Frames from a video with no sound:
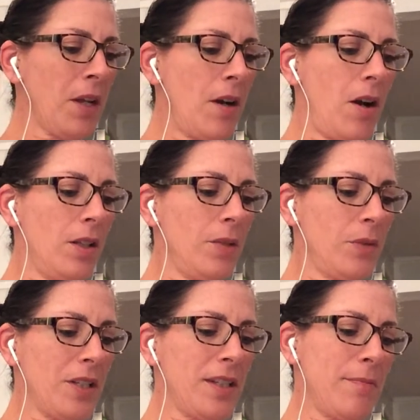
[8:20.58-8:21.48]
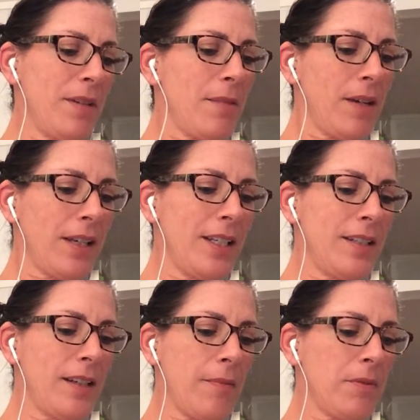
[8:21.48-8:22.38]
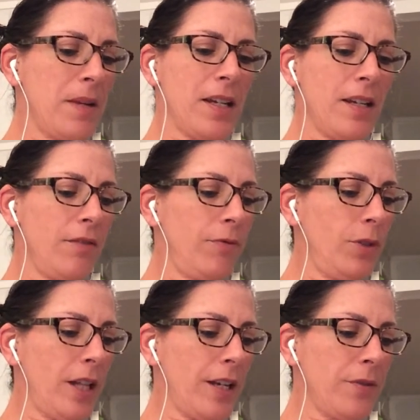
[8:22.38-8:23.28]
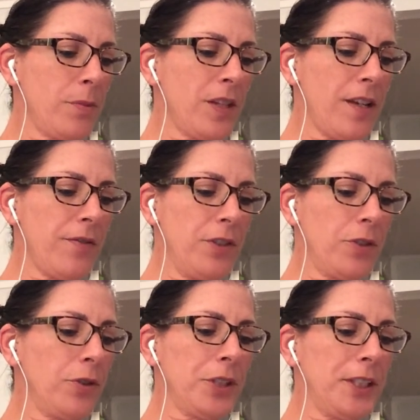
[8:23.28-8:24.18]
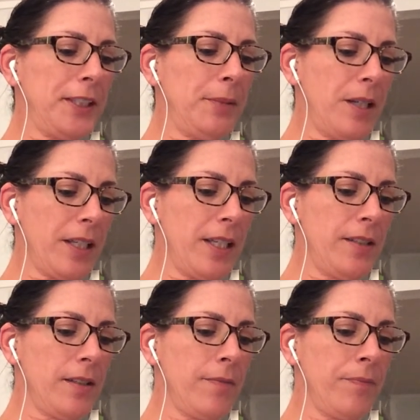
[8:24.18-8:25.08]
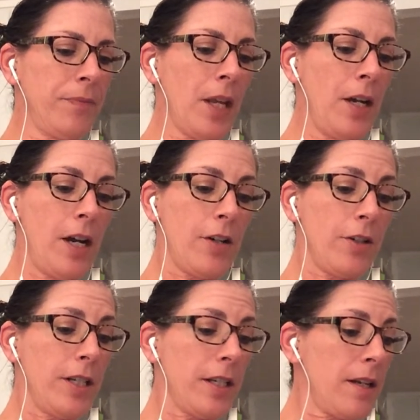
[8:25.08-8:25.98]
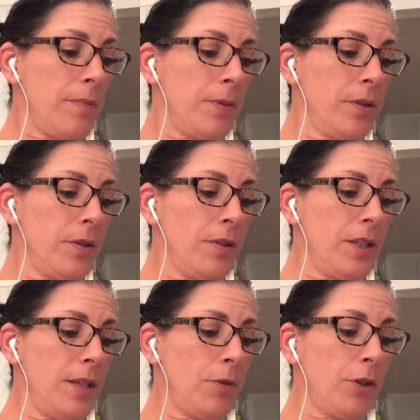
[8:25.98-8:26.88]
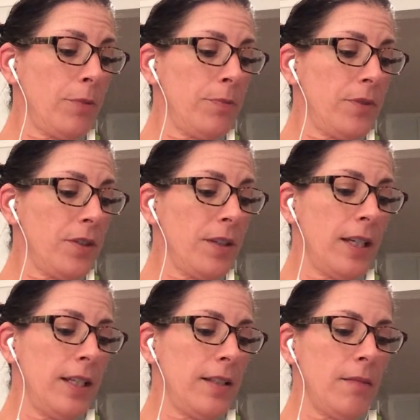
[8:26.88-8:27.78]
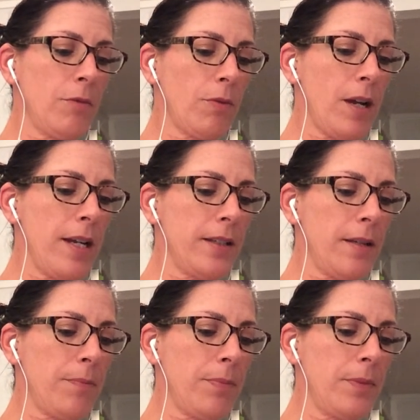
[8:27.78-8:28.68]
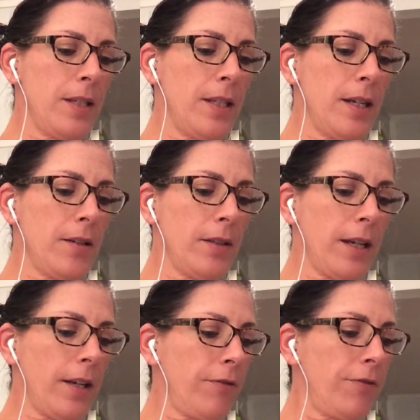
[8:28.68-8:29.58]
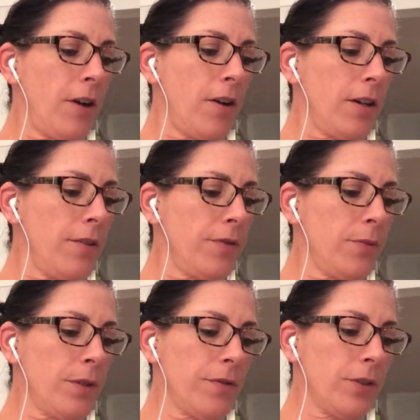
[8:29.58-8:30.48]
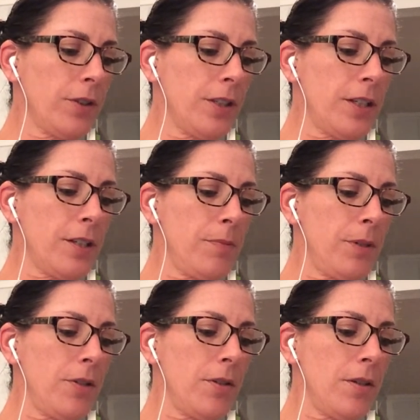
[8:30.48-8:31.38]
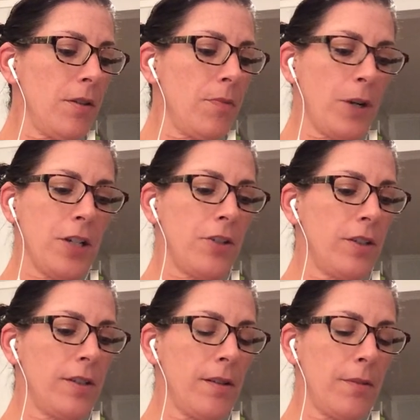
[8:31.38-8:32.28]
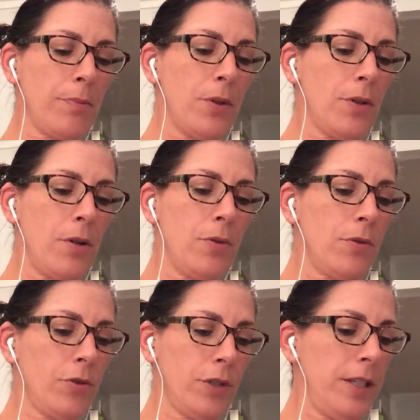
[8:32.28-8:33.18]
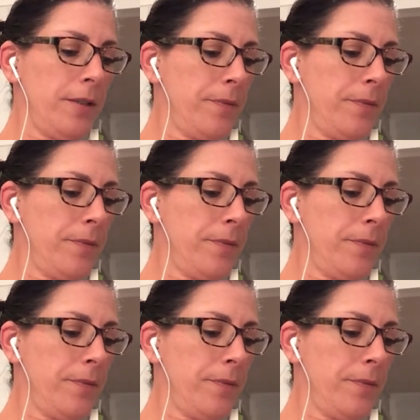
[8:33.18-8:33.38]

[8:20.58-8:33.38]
All at once, the big monkey stopped making a fool out of himself and turned to the little monkeys. Uttering a couple of those deep grunts, he seemed to rise up in the air like a fog off the river and disappeared into the branches of the bur oak tree.